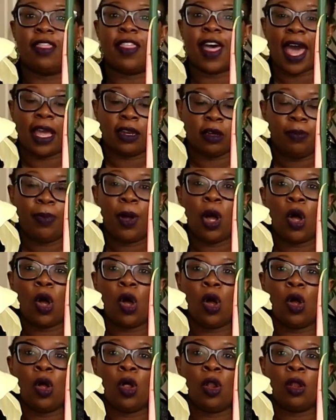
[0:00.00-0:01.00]
That
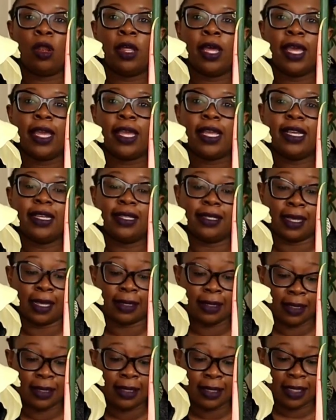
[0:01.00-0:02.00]
pole is
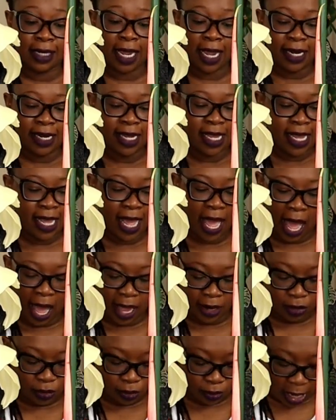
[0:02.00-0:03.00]
steady.
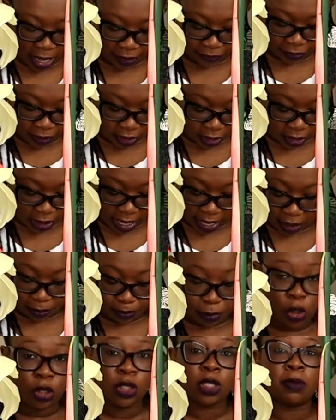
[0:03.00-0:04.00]
I don't up this,
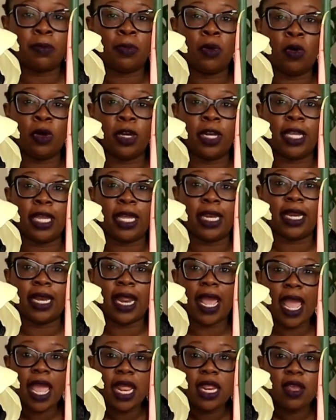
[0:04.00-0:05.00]
I'm not supporting it
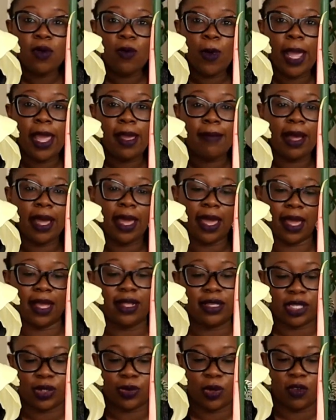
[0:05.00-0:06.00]
in any way. My
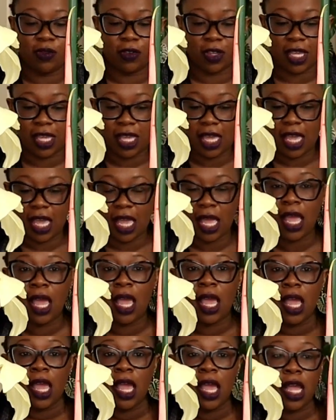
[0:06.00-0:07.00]
hands are over here.
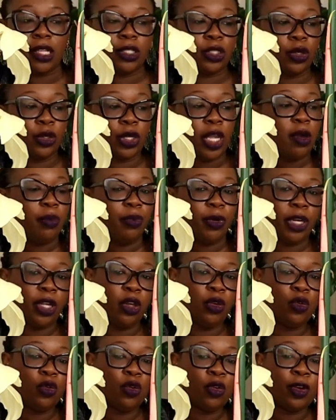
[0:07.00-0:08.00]
It's looking
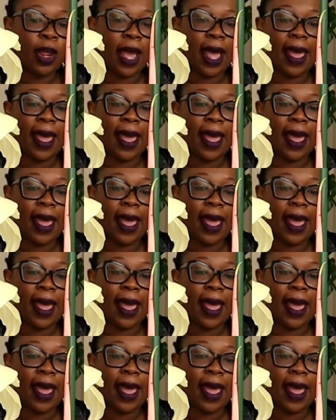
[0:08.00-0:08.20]
pretty good.